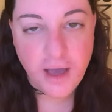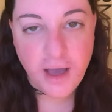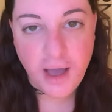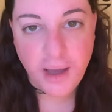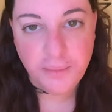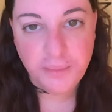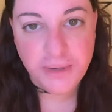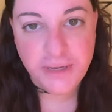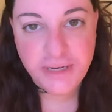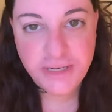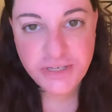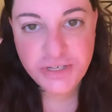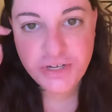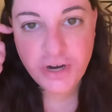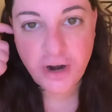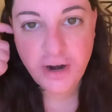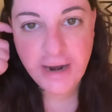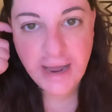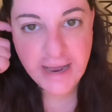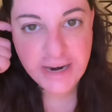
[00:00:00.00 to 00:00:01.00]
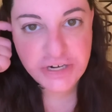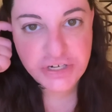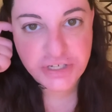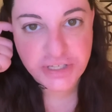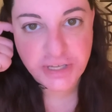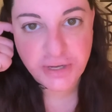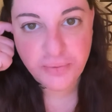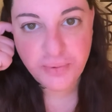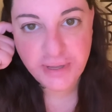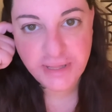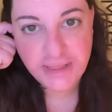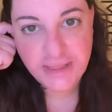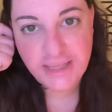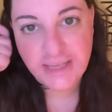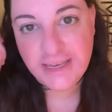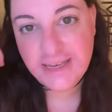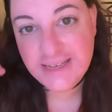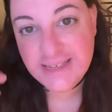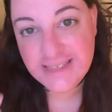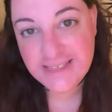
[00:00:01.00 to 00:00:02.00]
I'm going to start actually with
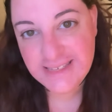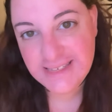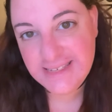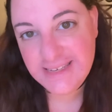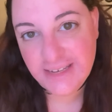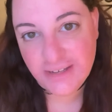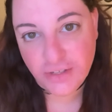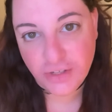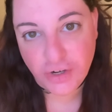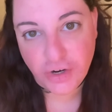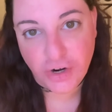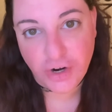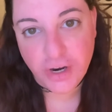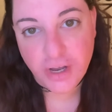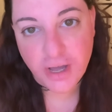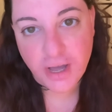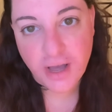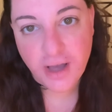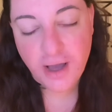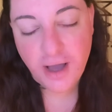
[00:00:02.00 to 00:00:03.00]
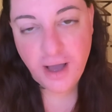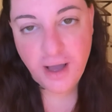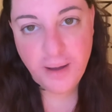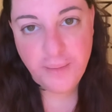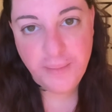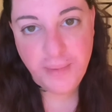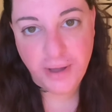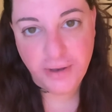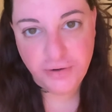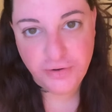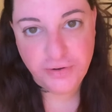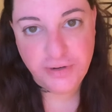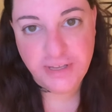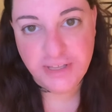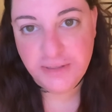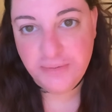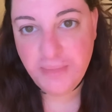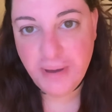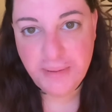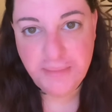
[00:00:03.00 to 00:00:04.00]
the concealer
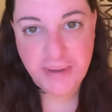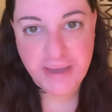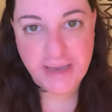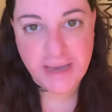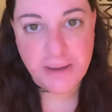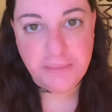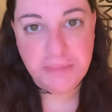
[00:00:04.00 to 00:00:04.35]
underneath my makeup.